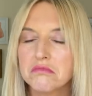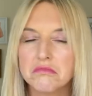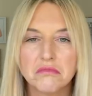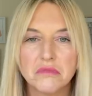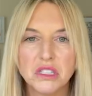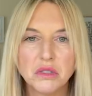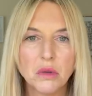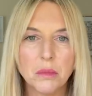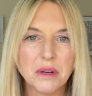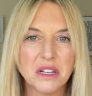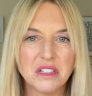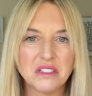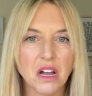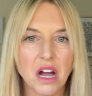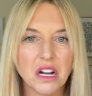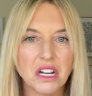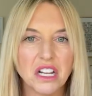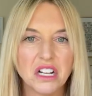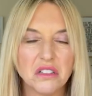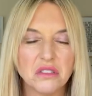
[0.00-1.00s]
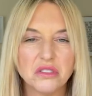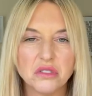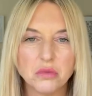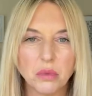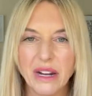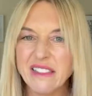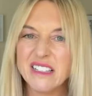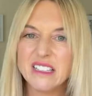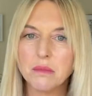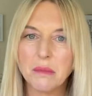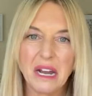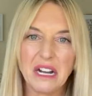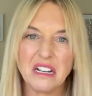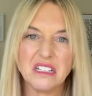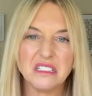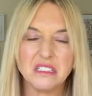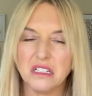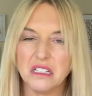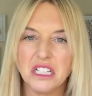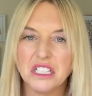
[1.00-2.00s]
this woman does not need to lose weight. This man
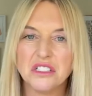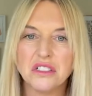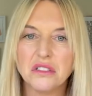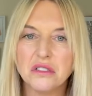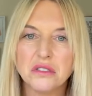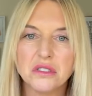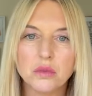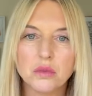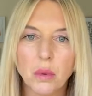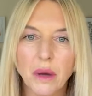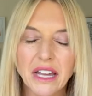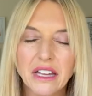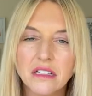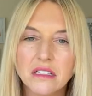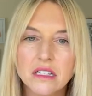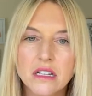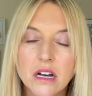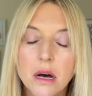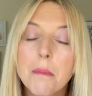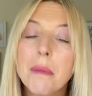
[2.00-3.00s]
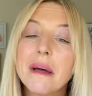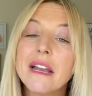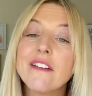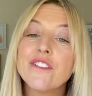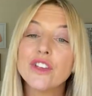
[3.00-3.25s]
doesn't need to lose weight. But if